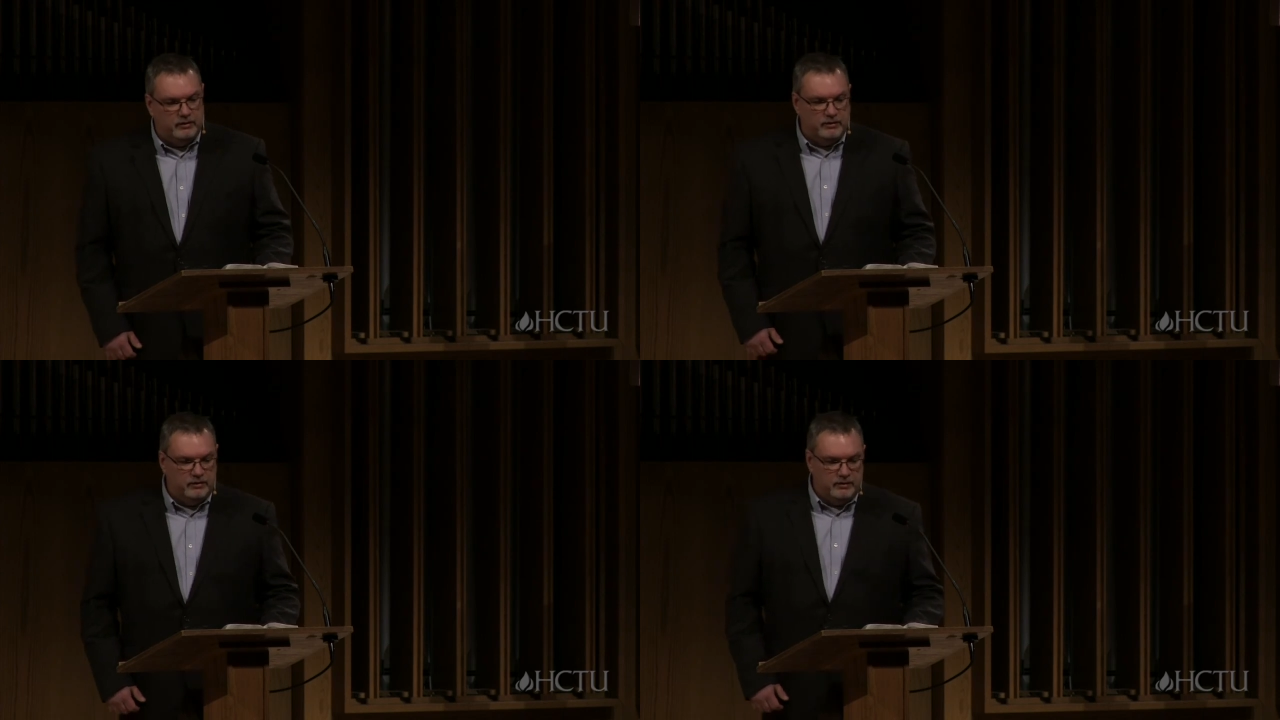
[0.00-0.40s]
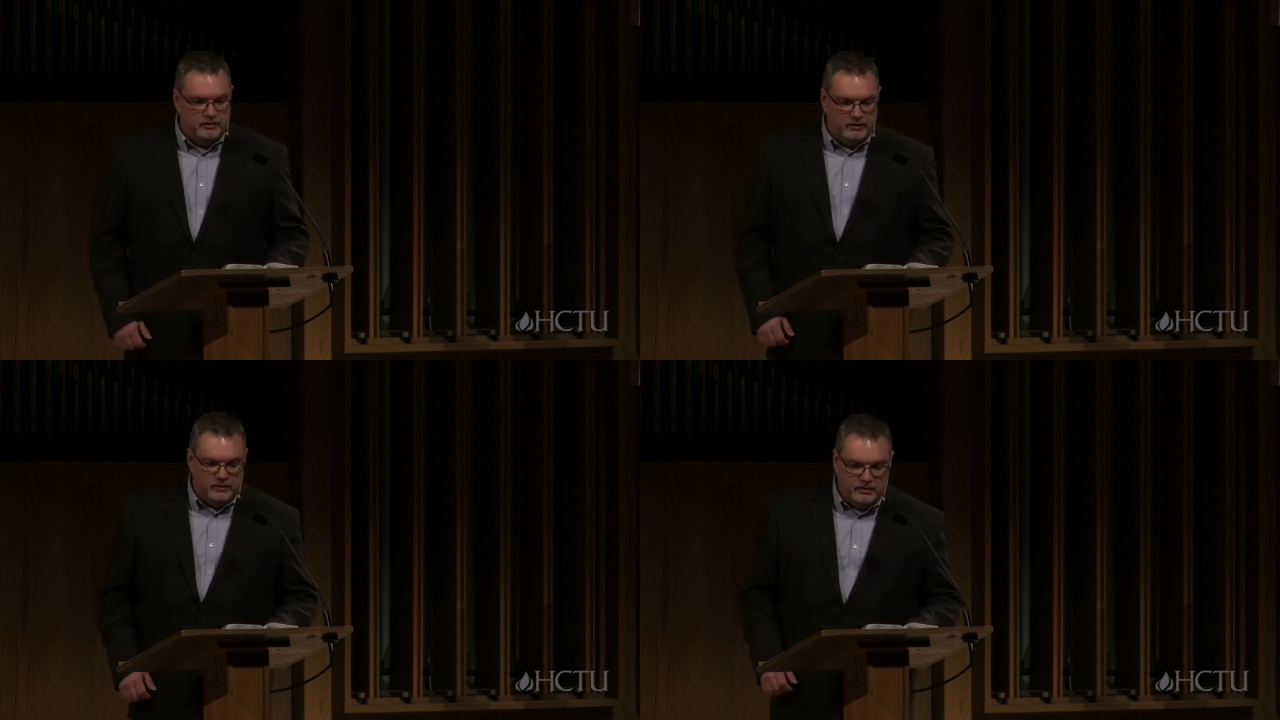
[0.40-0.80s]

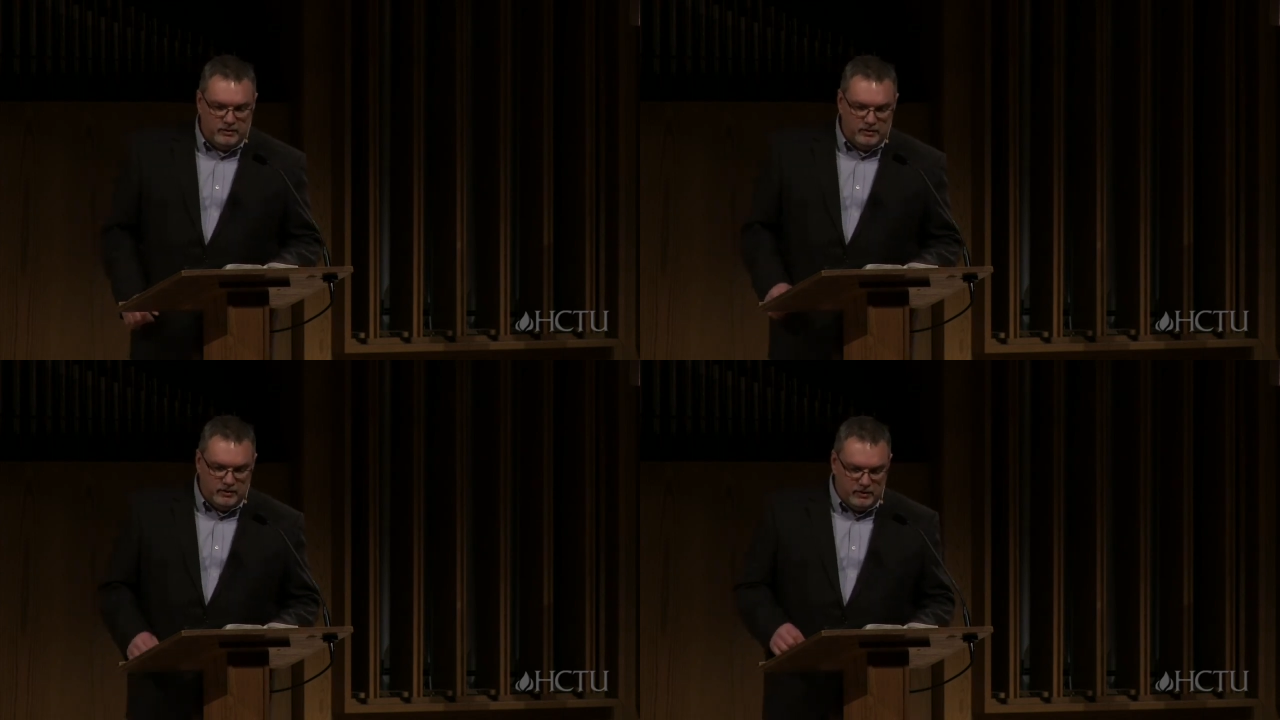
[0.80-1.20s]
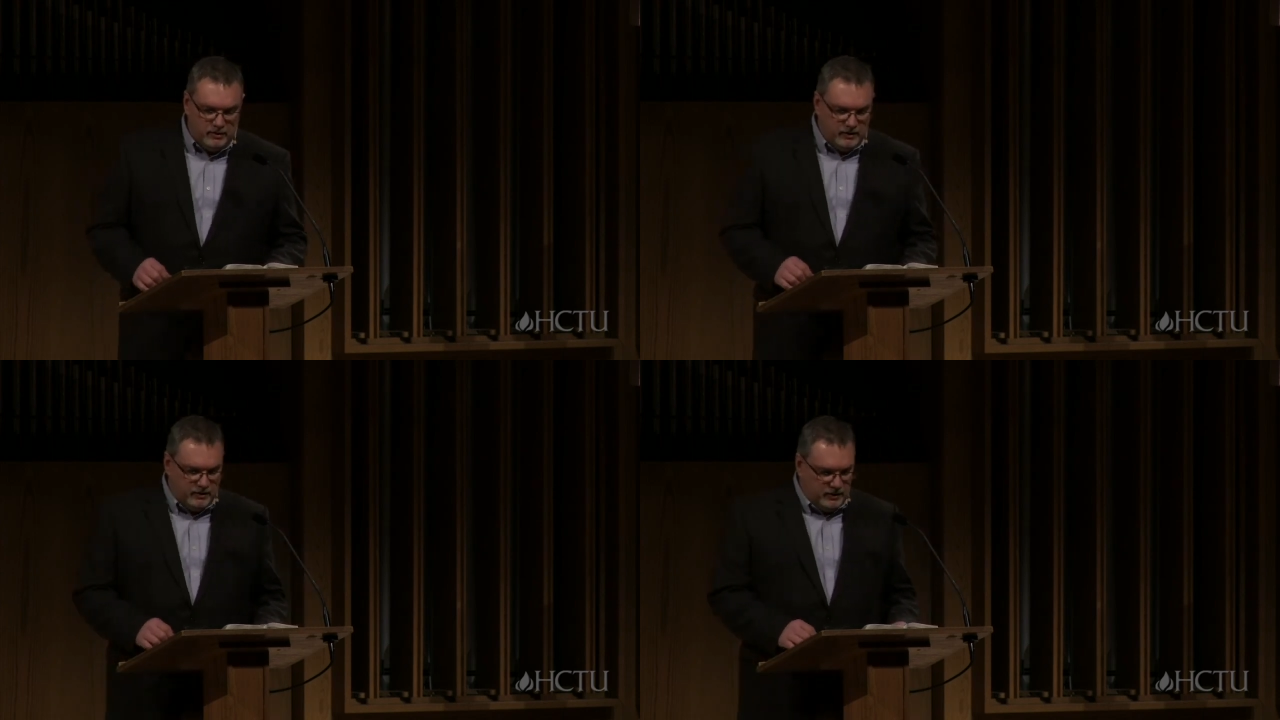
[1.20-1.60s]

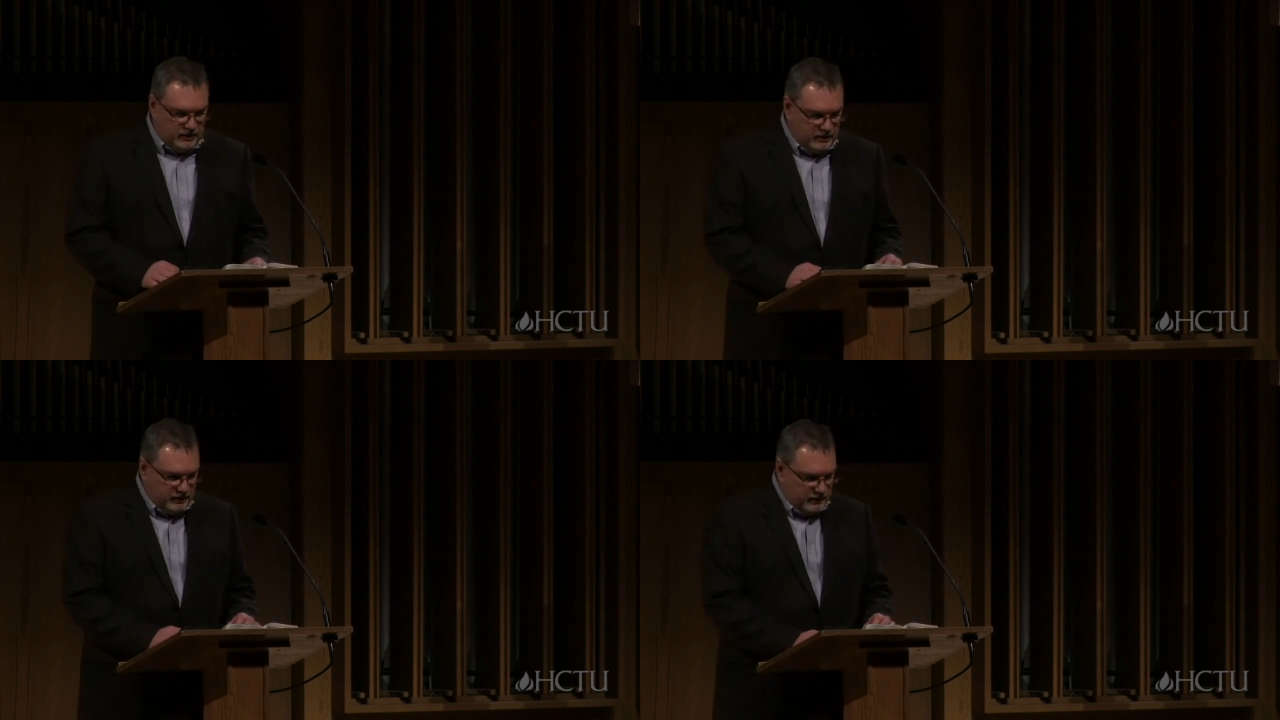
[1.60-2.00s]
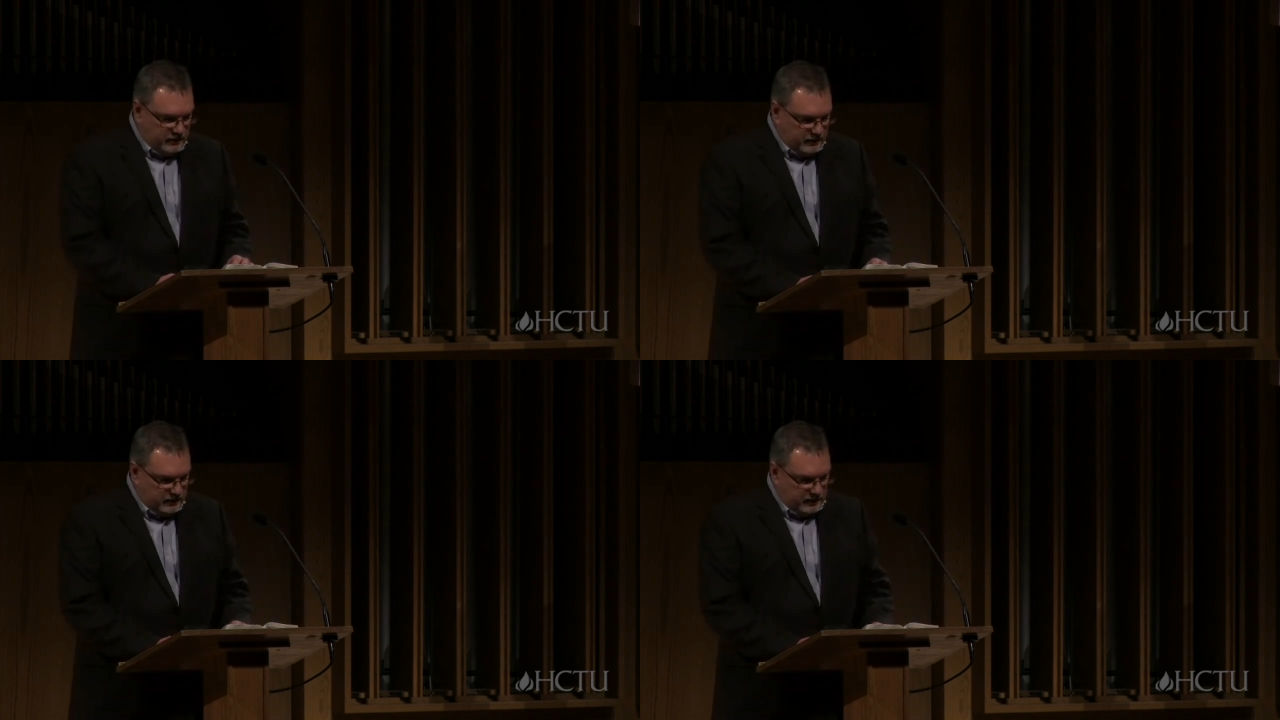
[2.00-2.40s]

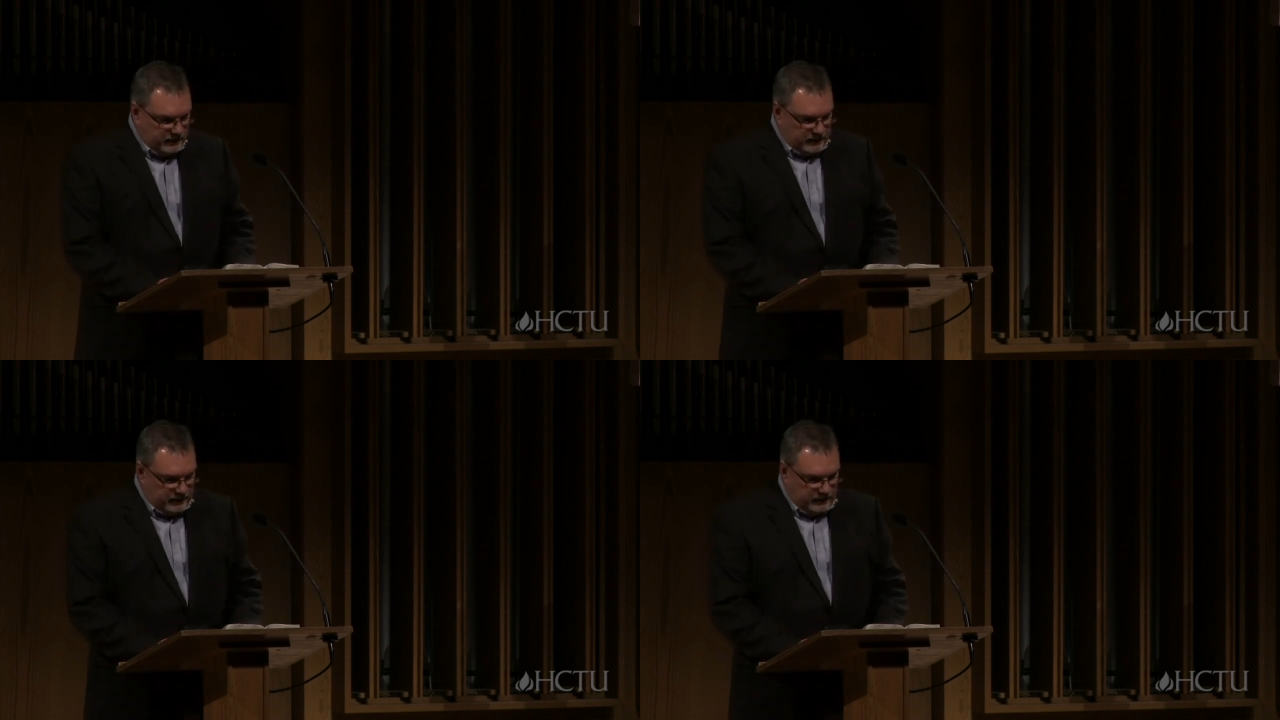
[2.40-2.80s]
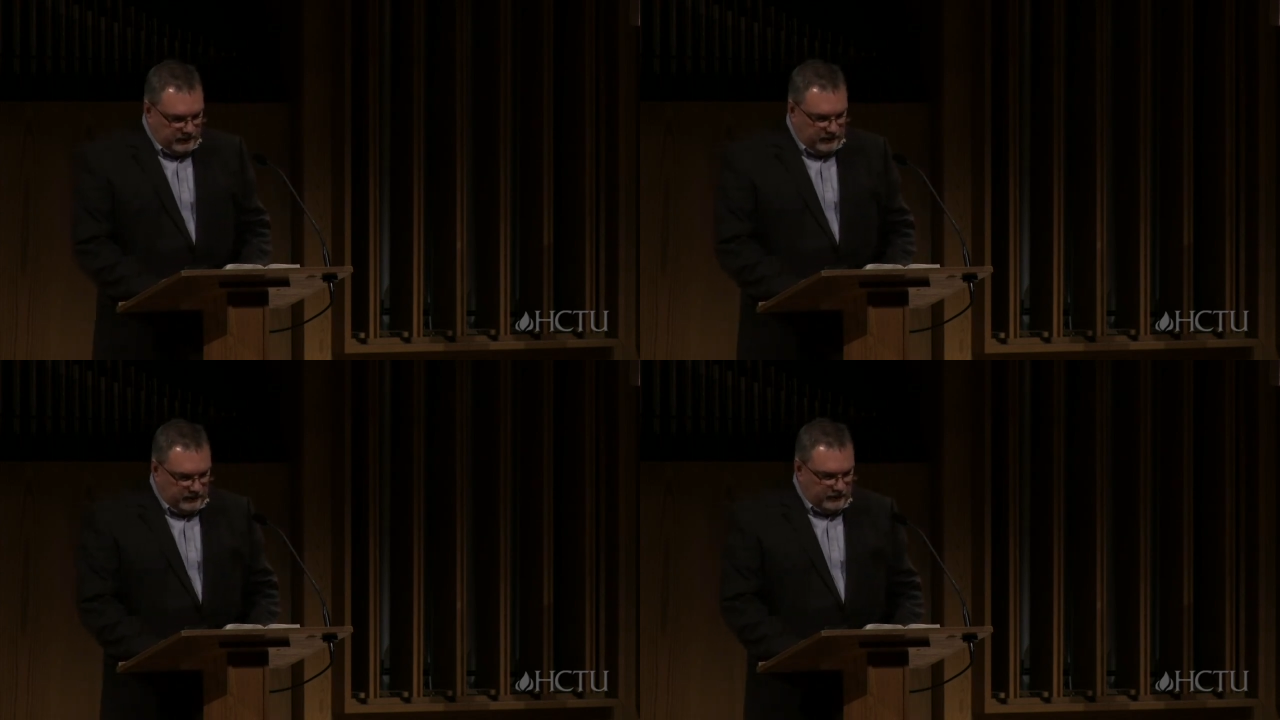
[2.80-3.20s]

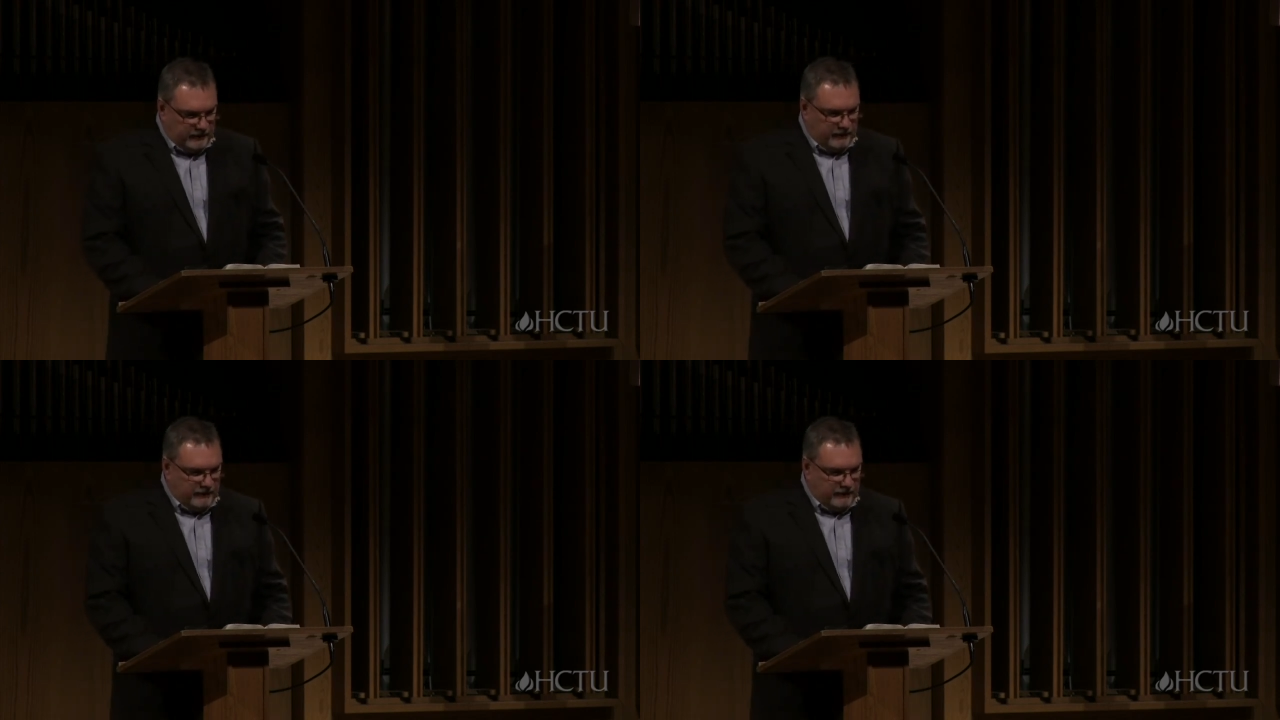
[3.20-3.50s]
(silence)